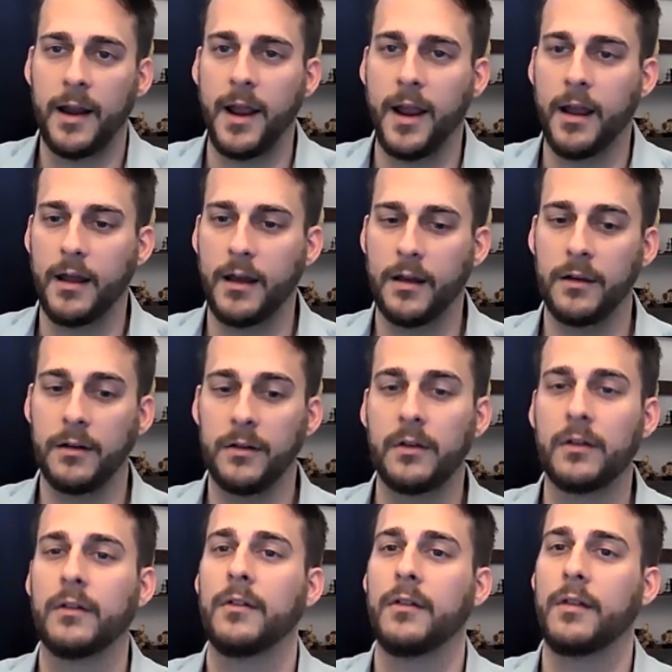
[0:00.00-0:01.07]
And
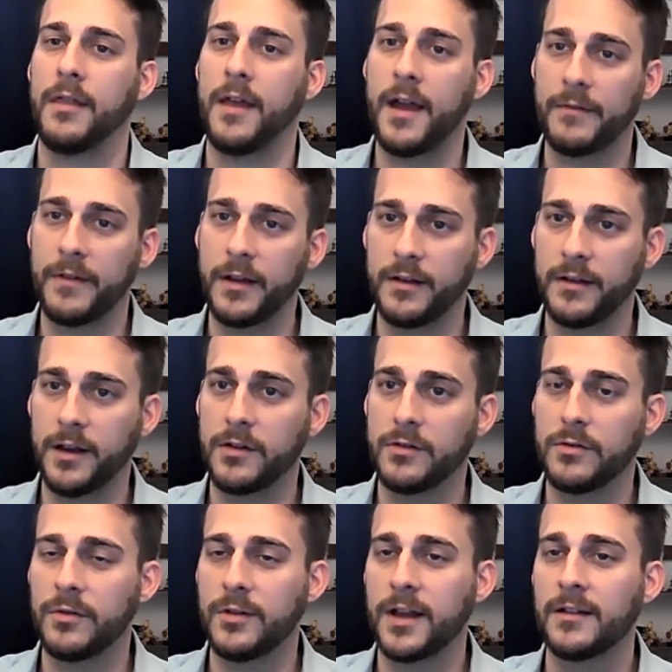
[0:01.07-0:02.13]
that
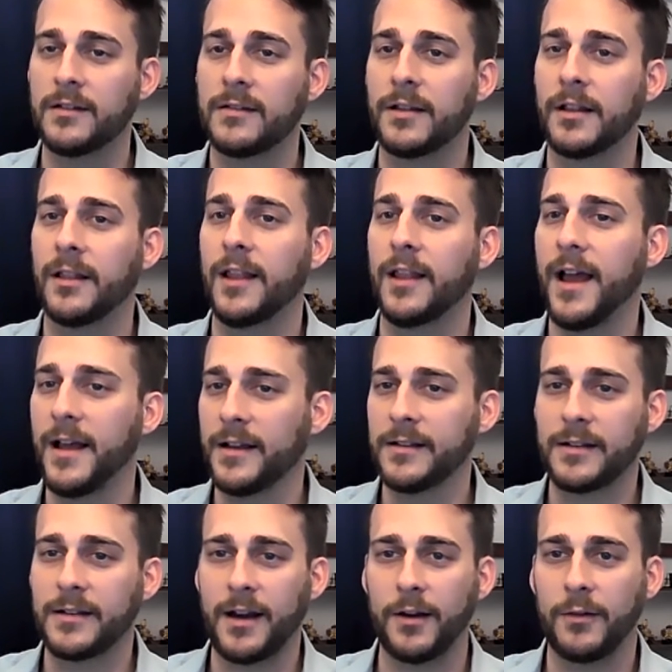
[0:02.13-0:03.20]
validation, that's the
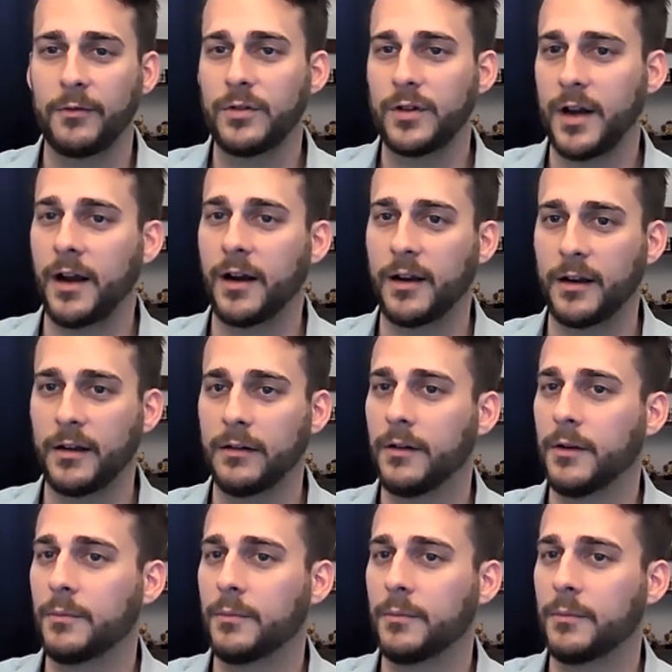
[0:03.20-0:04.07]
last kind of check